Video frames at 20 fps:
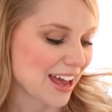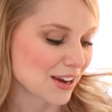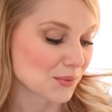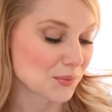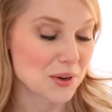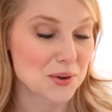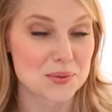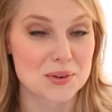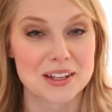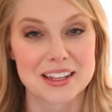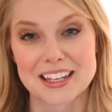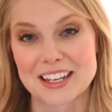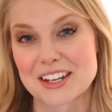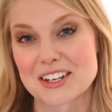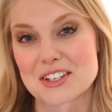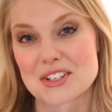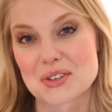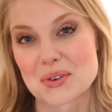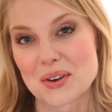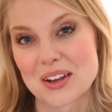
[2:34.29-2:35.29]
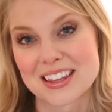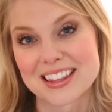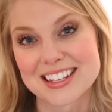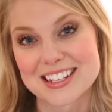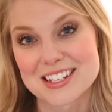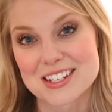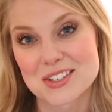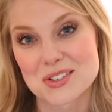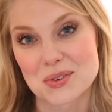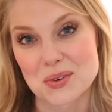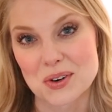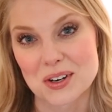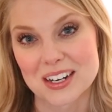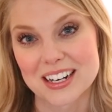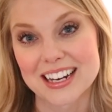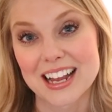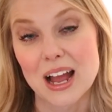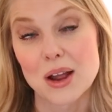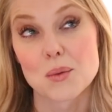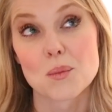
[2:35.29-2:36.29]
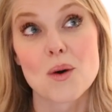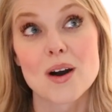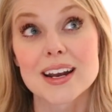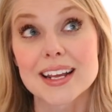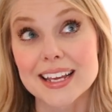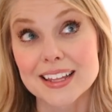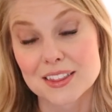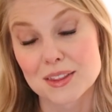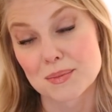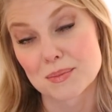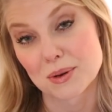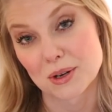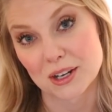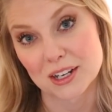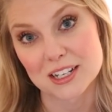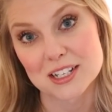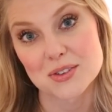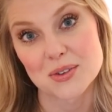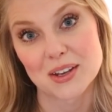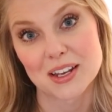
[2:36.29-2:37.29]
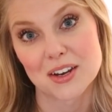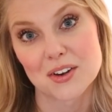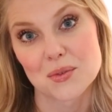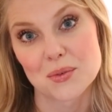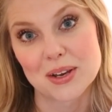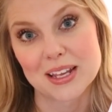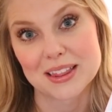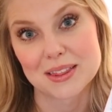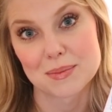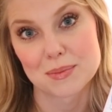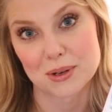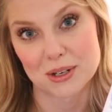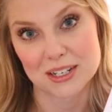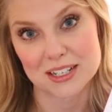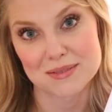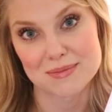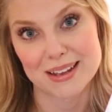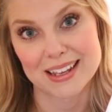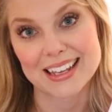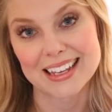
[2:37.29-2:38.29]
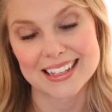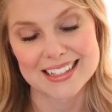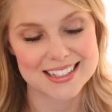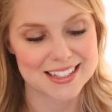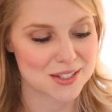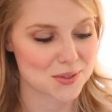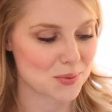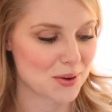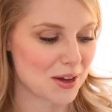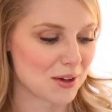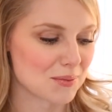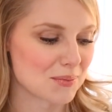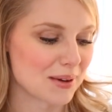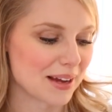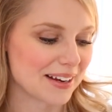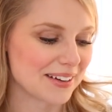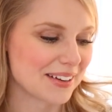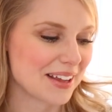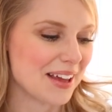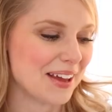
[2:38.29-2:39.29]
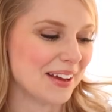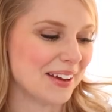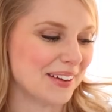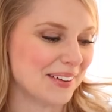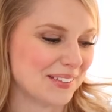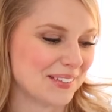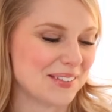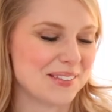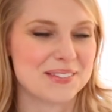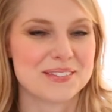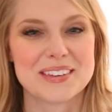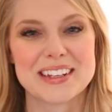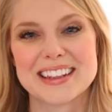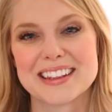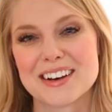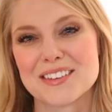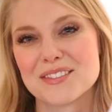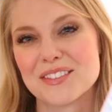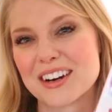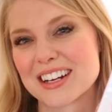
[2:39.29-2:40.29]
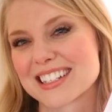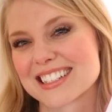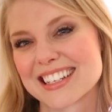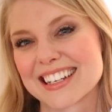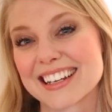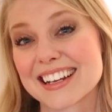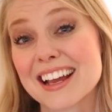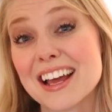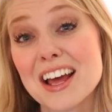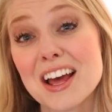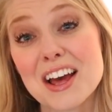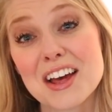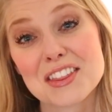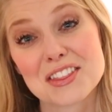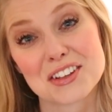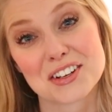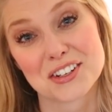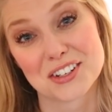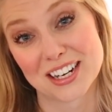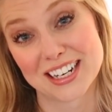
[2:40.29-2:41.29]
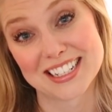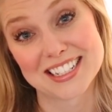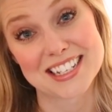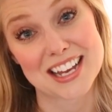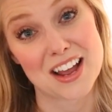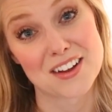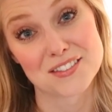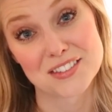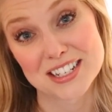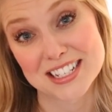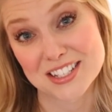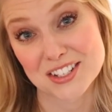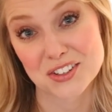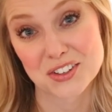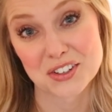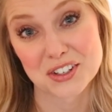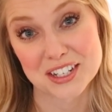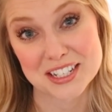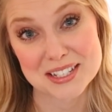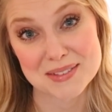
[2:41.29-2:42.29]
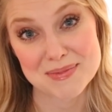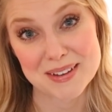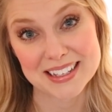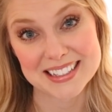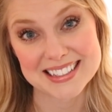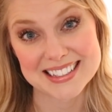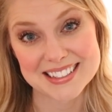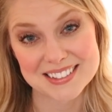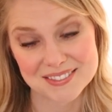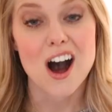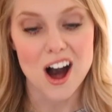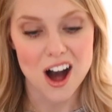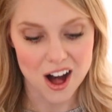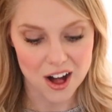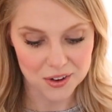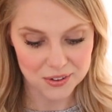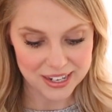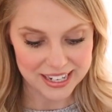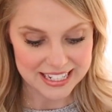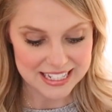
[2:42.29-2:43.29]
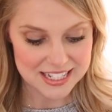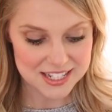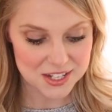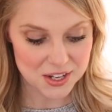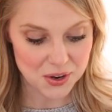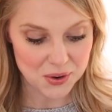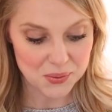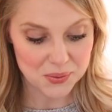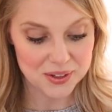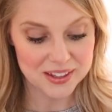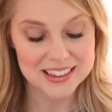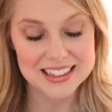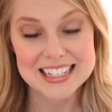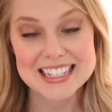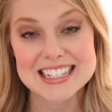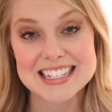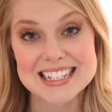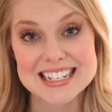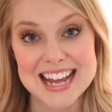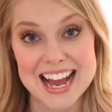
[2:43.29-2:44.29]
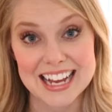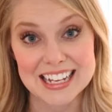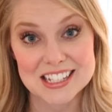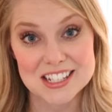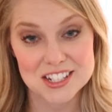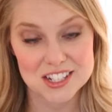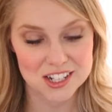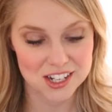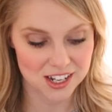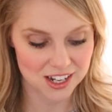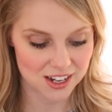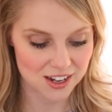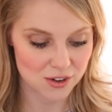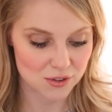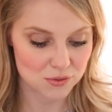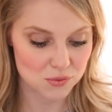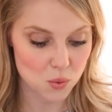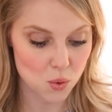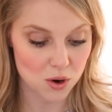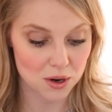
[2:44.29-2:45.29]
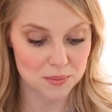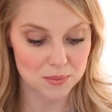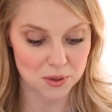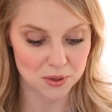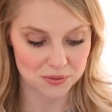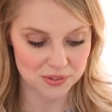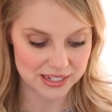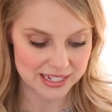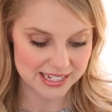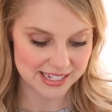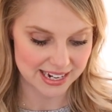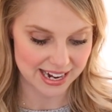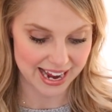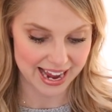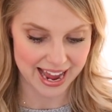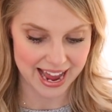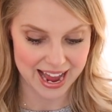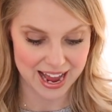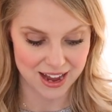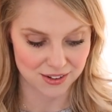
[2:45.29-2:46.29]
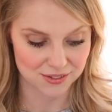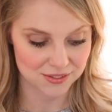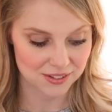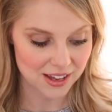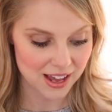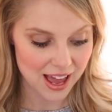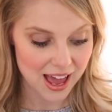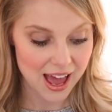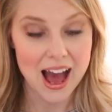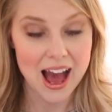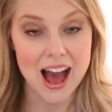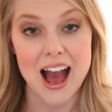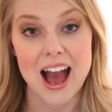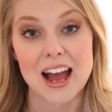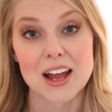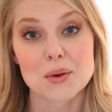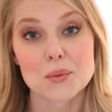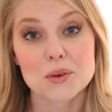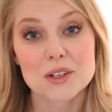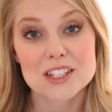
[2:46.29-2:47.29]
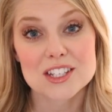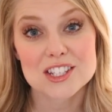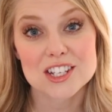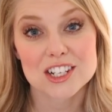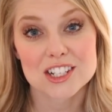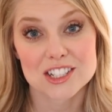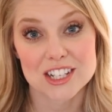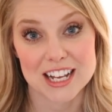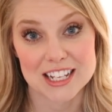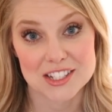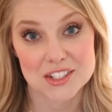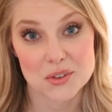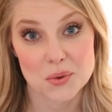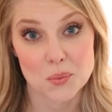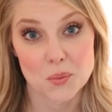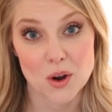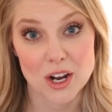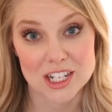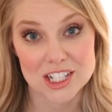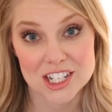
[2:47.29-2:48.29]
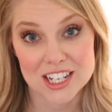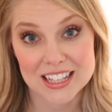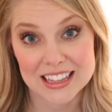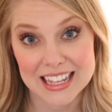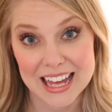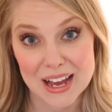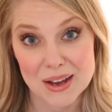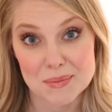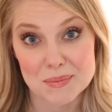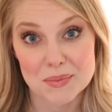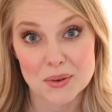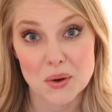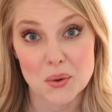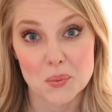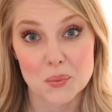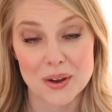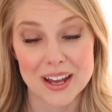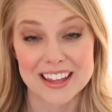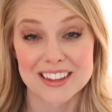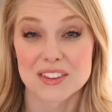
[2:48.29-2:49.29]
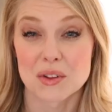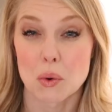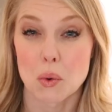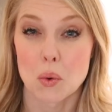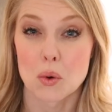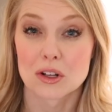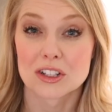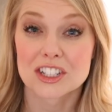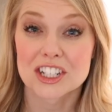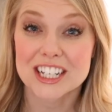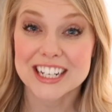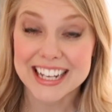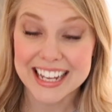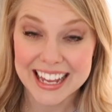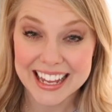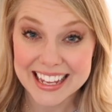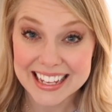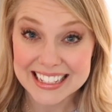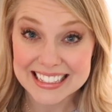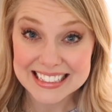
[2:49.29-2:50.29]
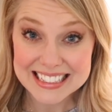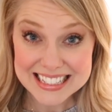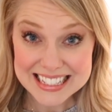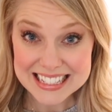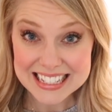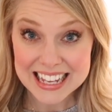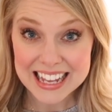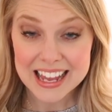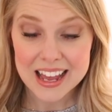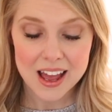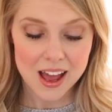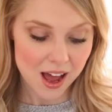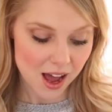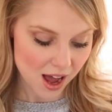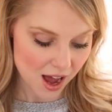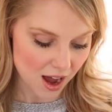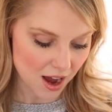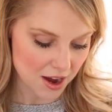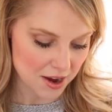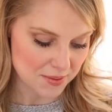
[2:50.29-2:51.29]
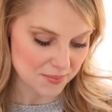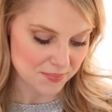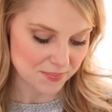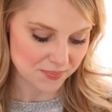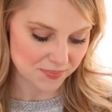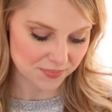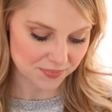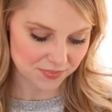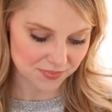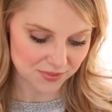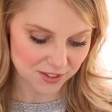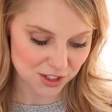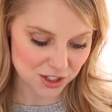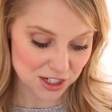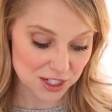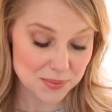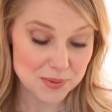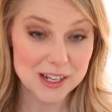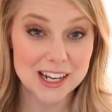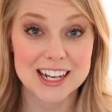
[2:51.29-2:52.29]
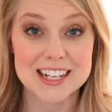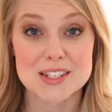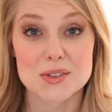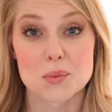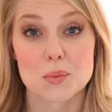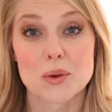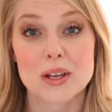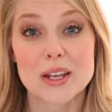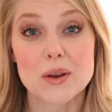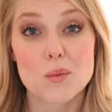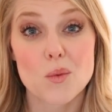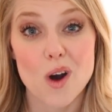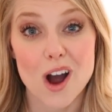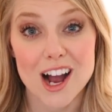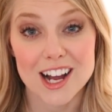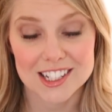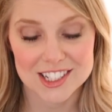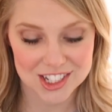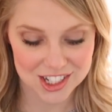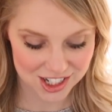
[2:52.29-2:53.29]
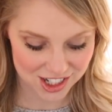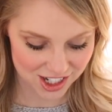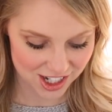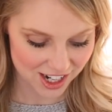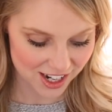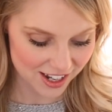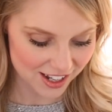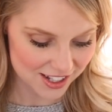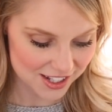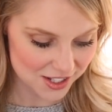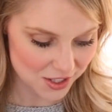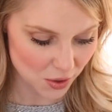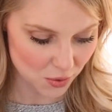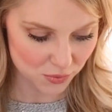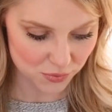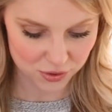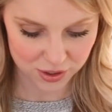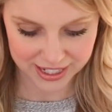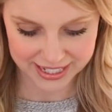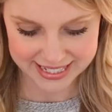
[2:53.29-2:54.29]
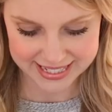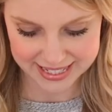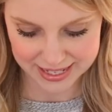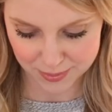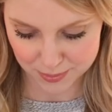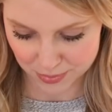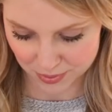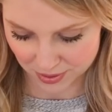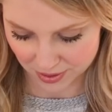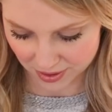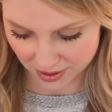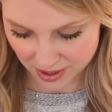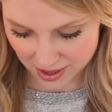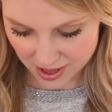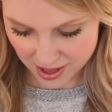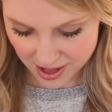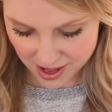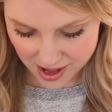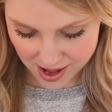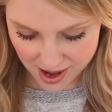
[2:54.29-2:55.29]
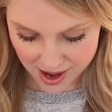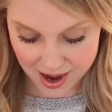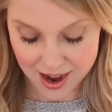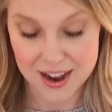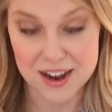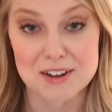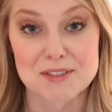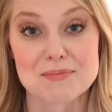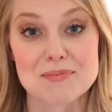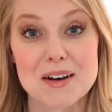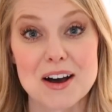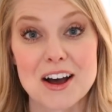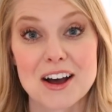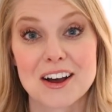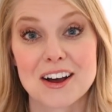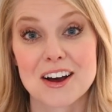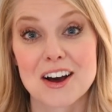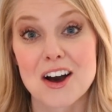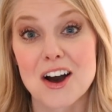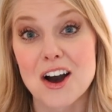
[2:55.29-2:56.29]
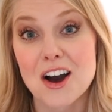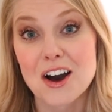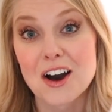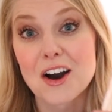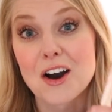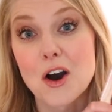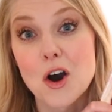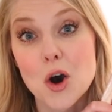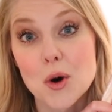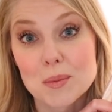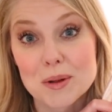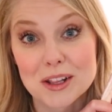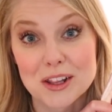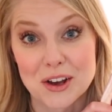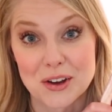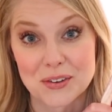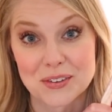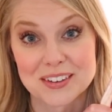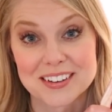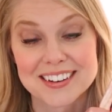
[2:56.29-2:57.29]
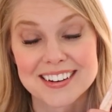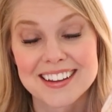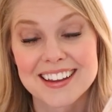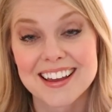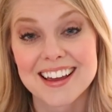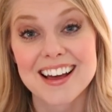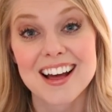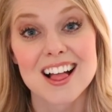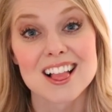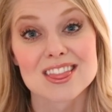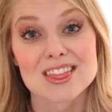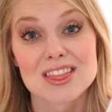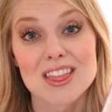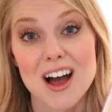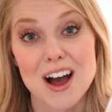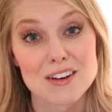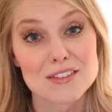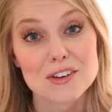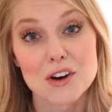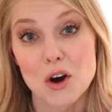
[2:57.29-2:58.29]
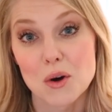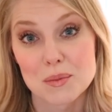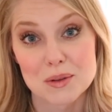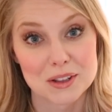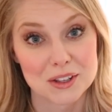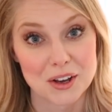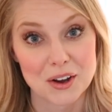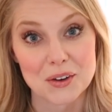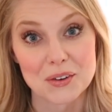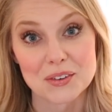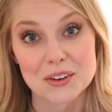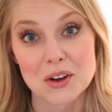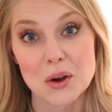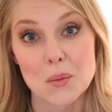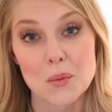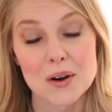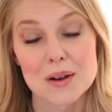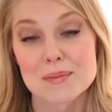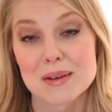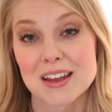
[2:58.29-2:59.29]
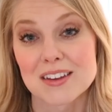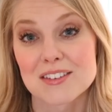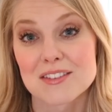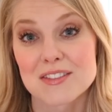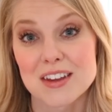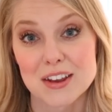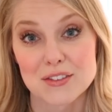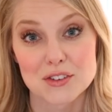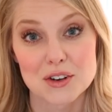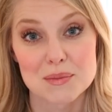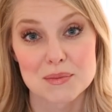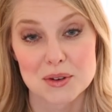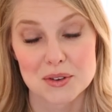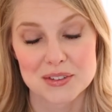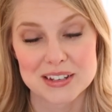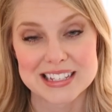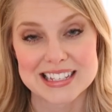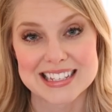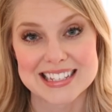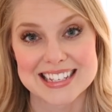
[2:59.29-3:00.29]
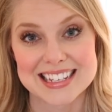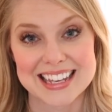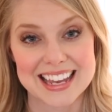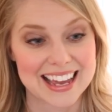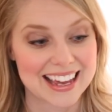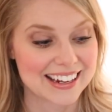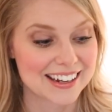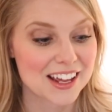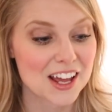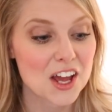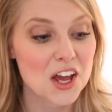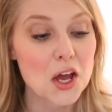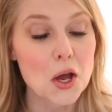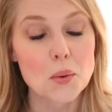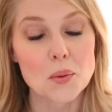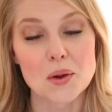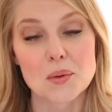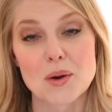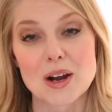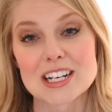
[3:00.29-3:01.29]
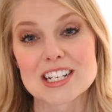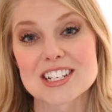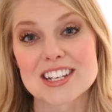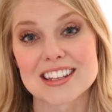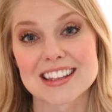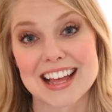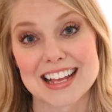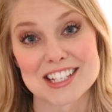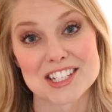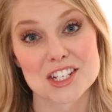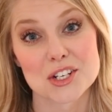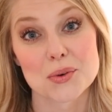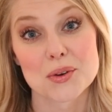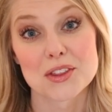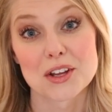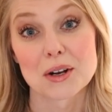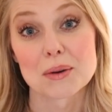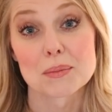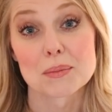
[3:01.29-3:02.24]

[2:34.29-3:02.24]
we really enjoy this story. I want to get the book so I can read the book to my kids as well, but we love watching The Grinch every single Christmas. All right, so these next four movies that I have, I would suggest watching them with older kids. Just because we watched, so for example, Home Alone. Love Home Alone, one of my favorite movies as a kid. We watched it last year with our